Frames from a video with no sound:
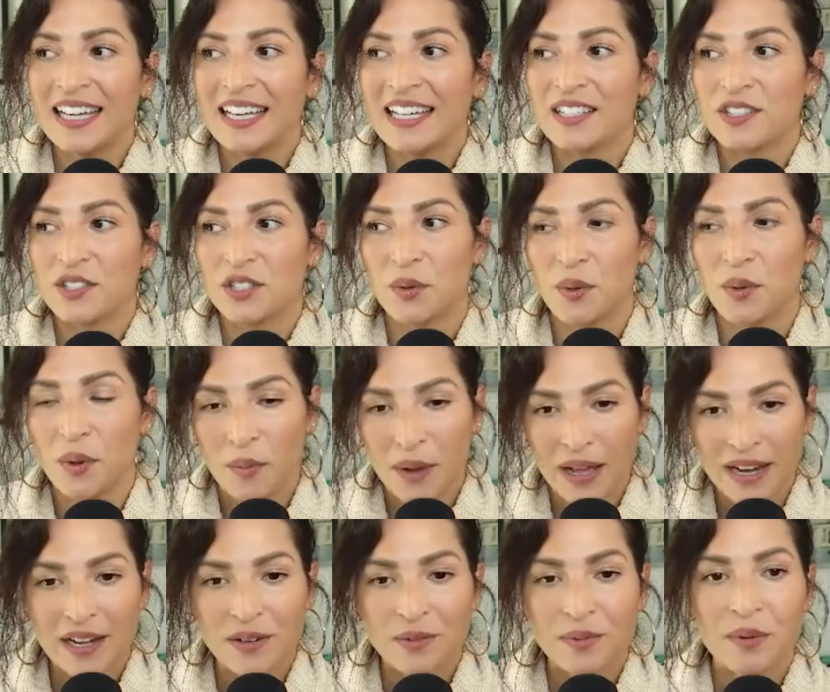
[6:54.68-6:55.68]
So we
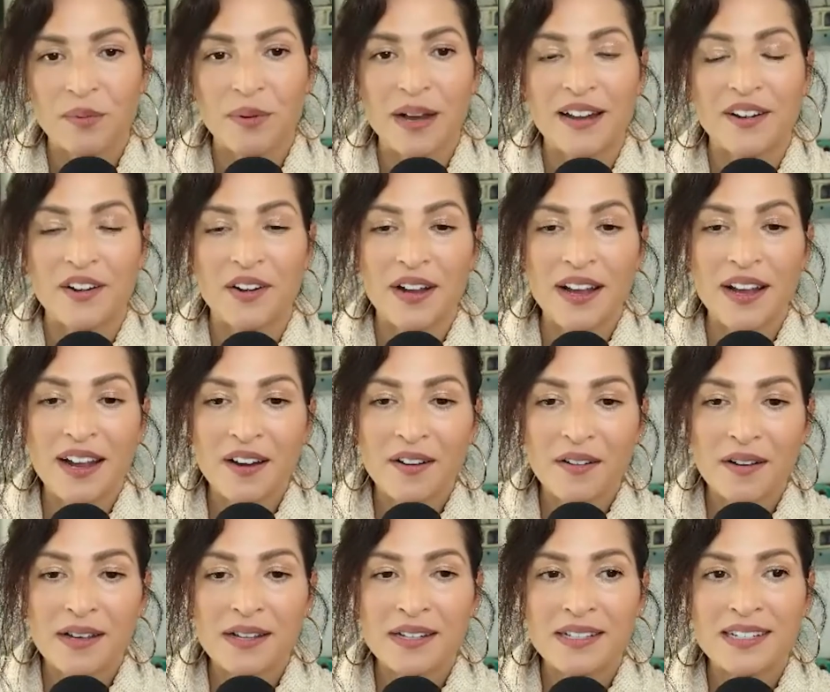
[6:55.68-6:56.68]
went and we ran our
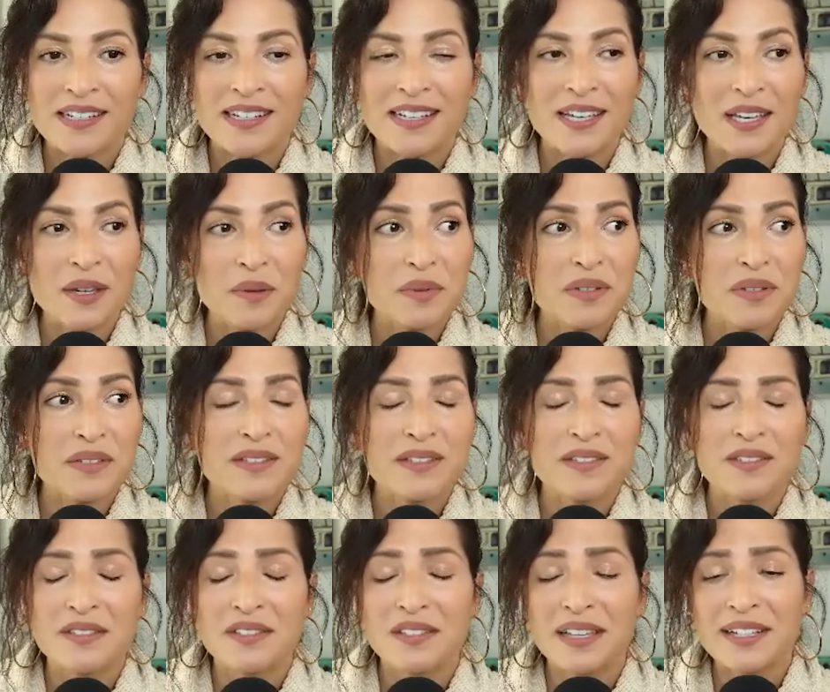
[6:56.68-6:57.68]
errand and he
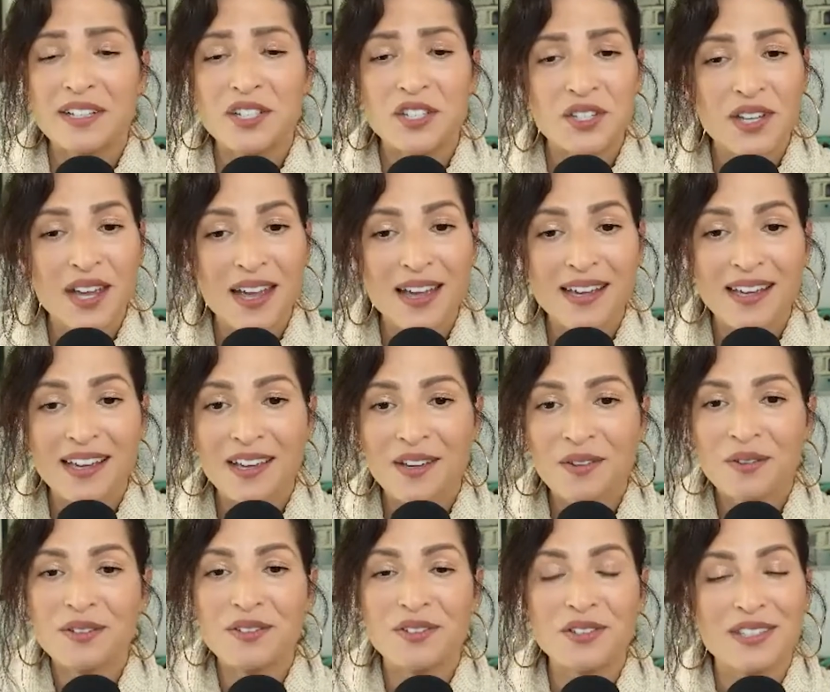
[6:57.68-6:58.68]
was like shaking.
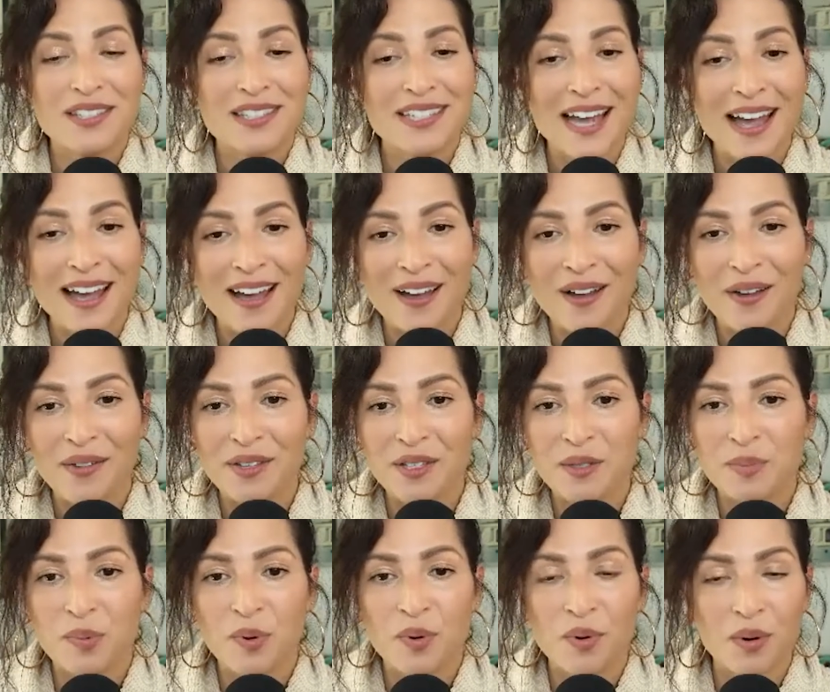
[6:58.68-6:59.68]
You could just tell
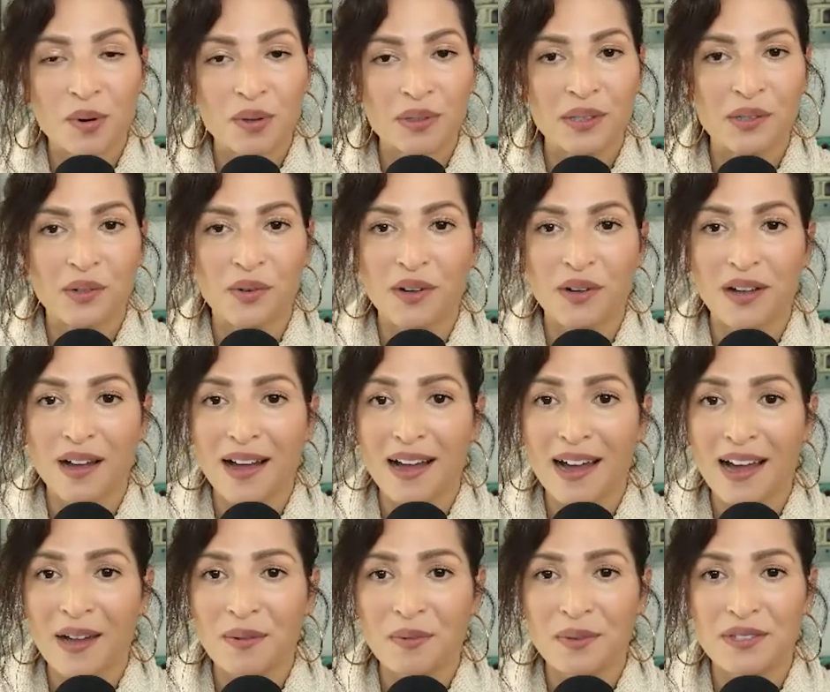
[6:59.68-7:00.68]
this poor little
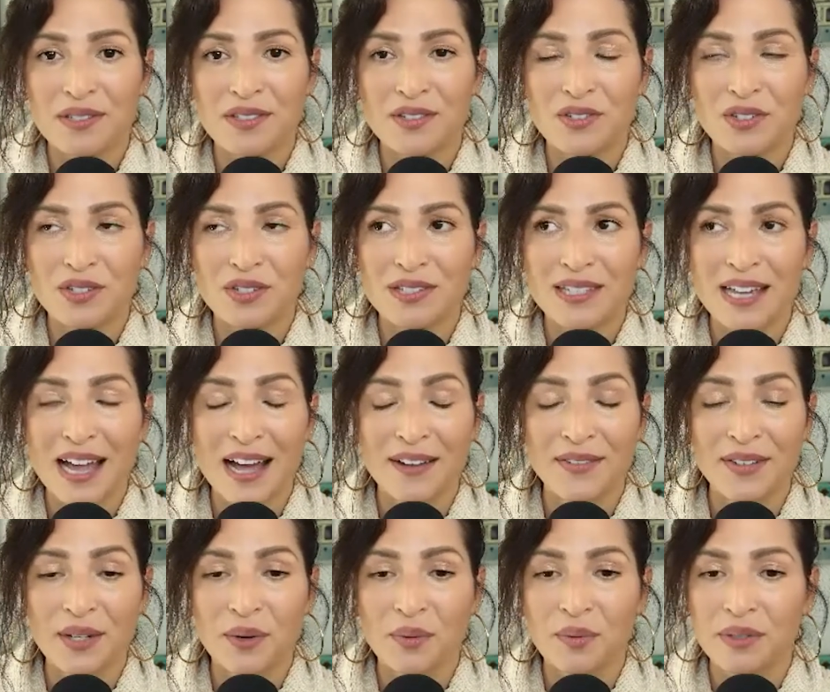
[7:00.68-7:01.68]
guy was just
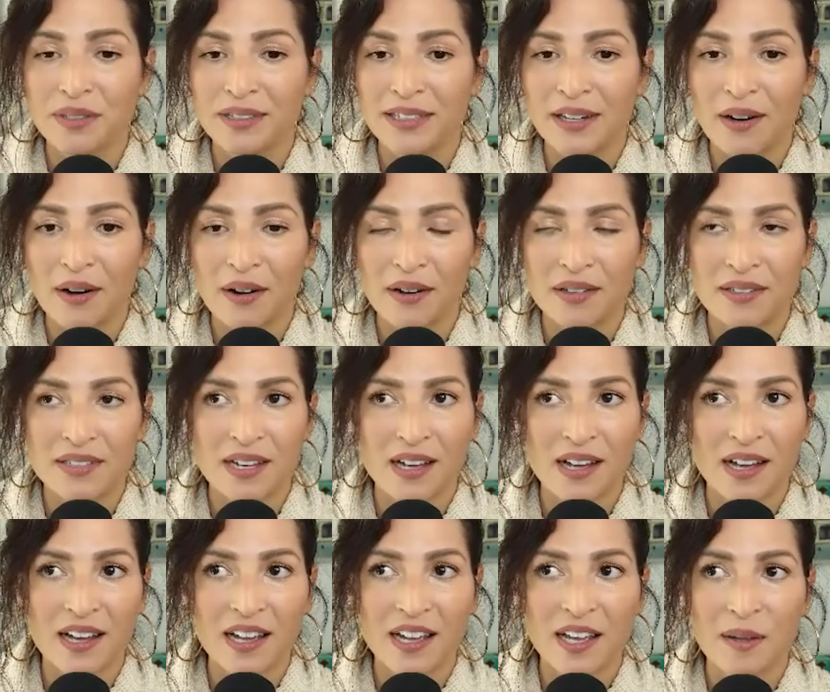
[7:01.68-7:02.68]
having a really hard
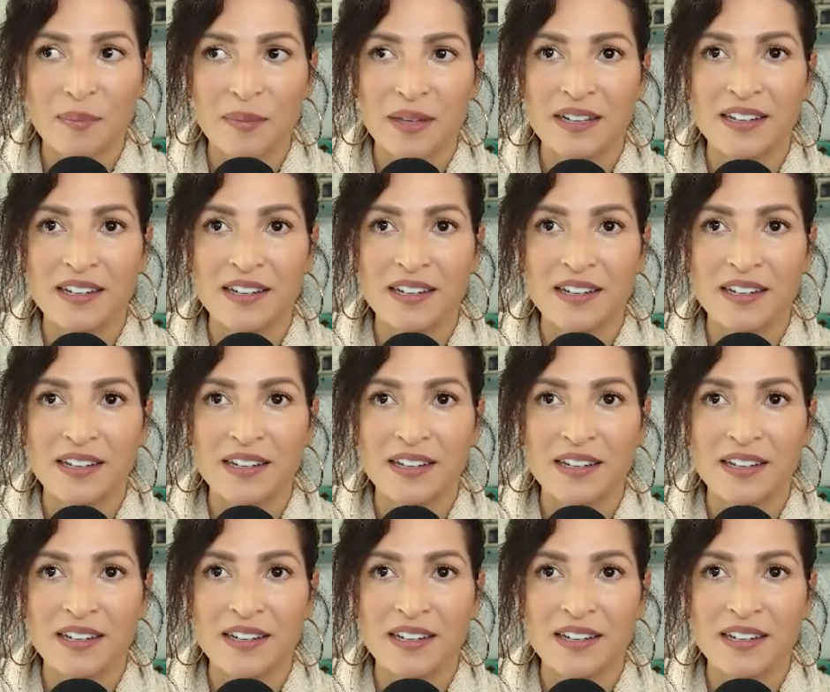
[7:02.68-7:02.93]
time.